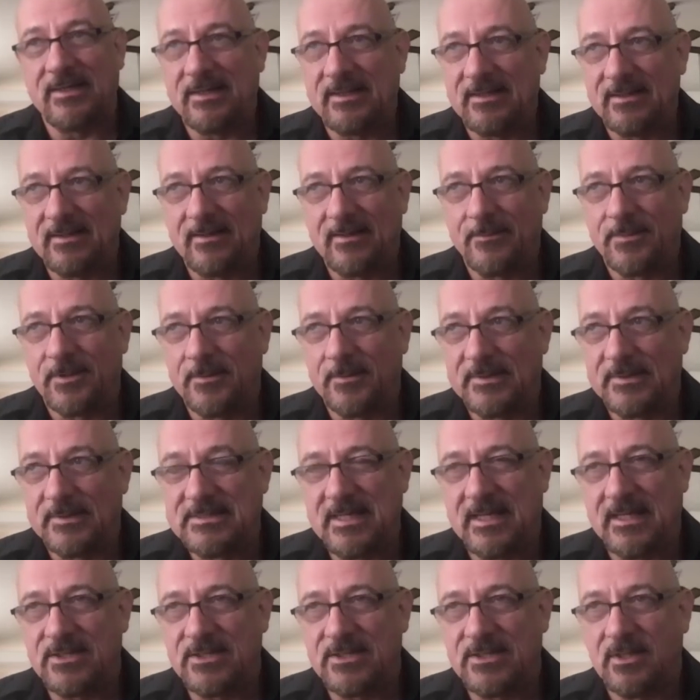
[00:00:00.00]
and
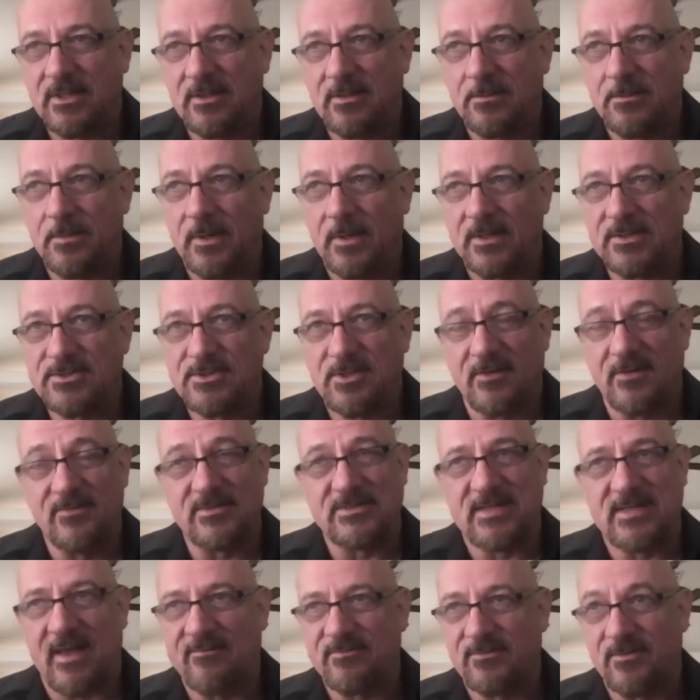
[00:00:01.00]
implementation, but
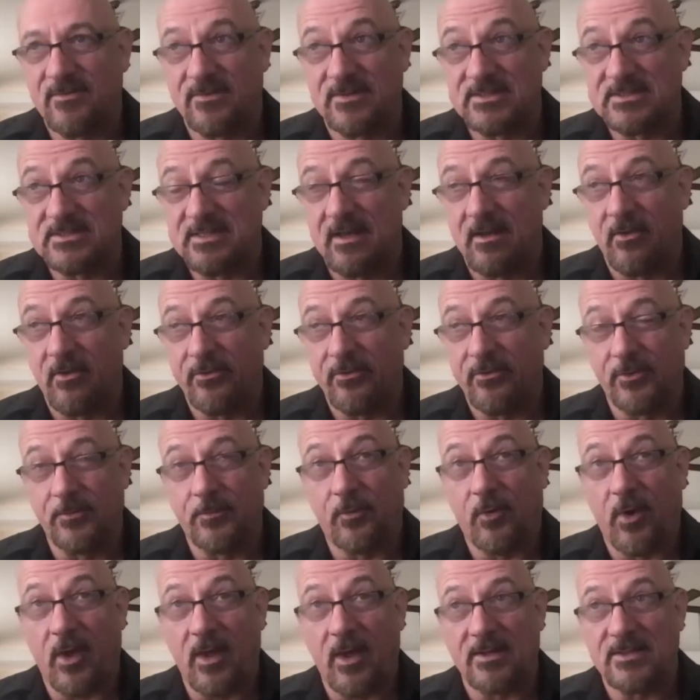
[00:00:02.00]
service after the sale through
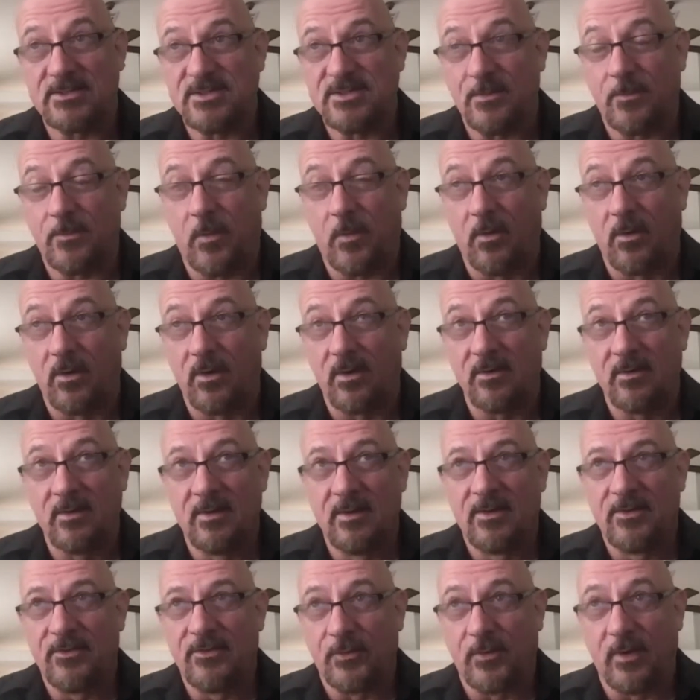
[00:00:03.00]
product support,
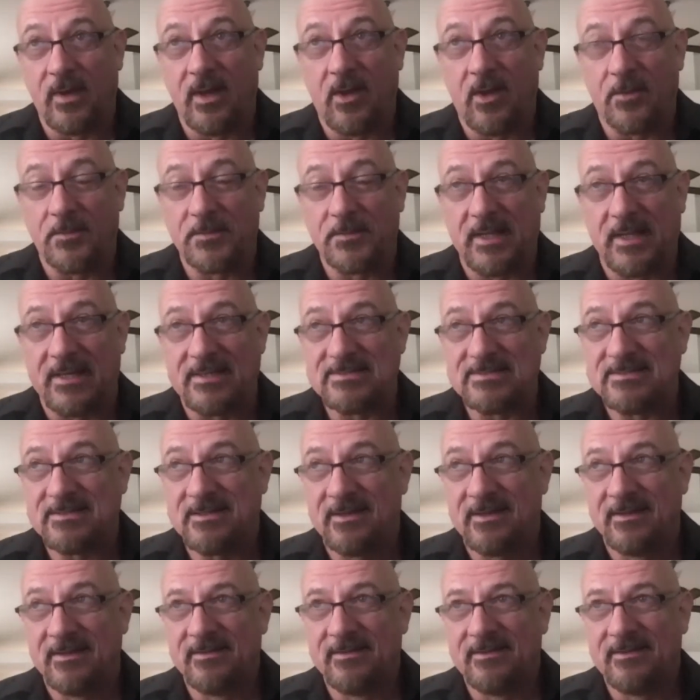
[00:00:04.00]
through a help desk.
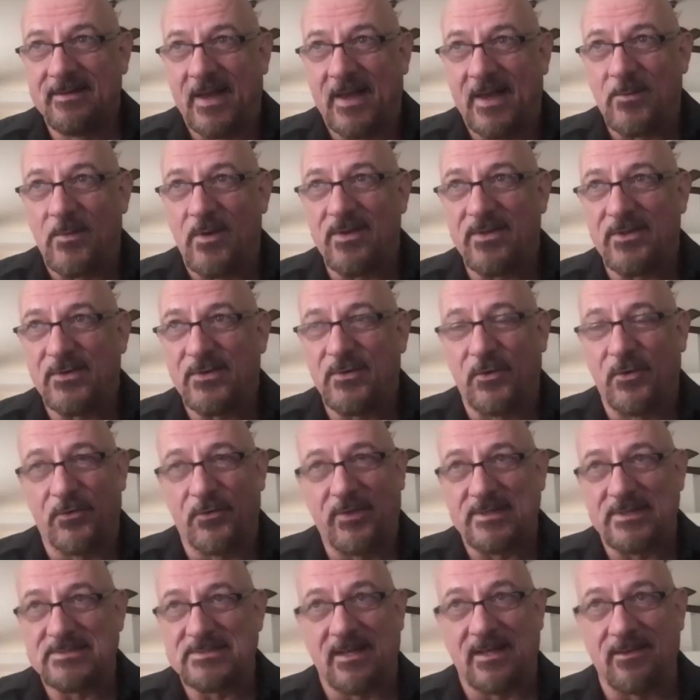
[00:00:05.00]
And one of the cool
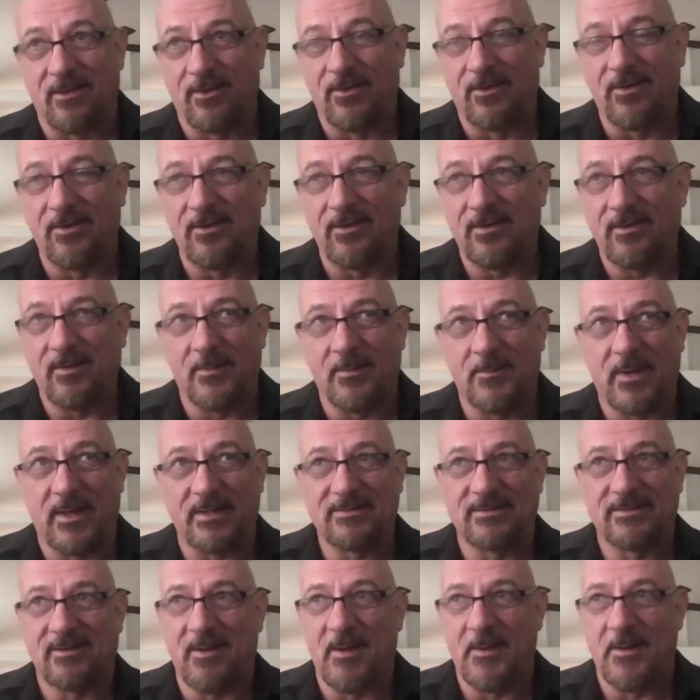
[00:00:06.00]
things I learned
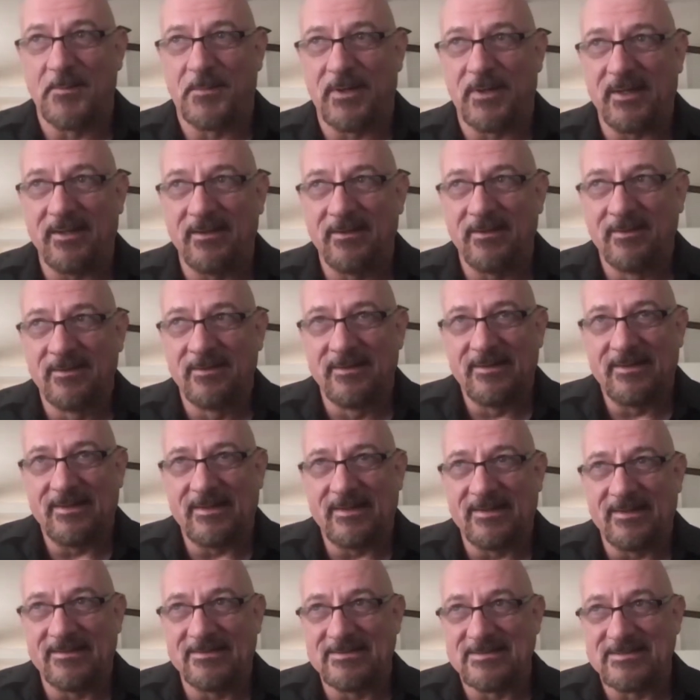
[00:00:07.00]
about the company
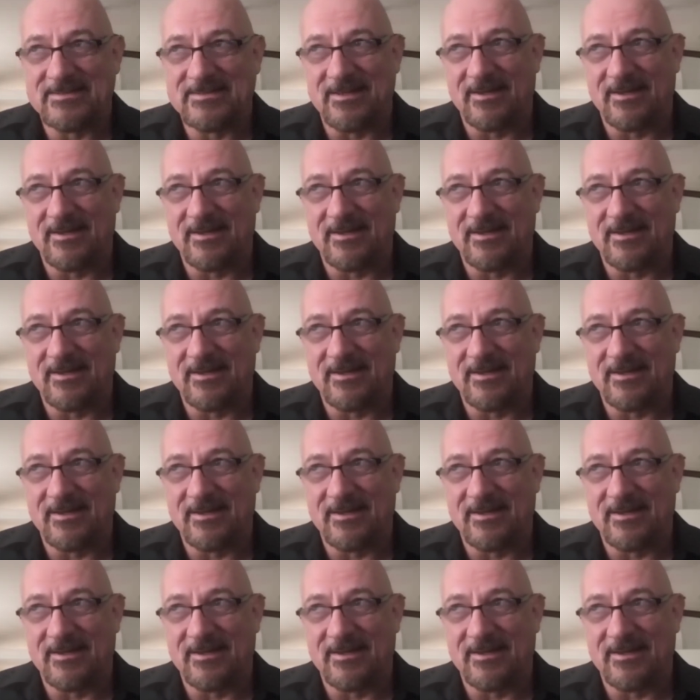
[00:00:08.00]
is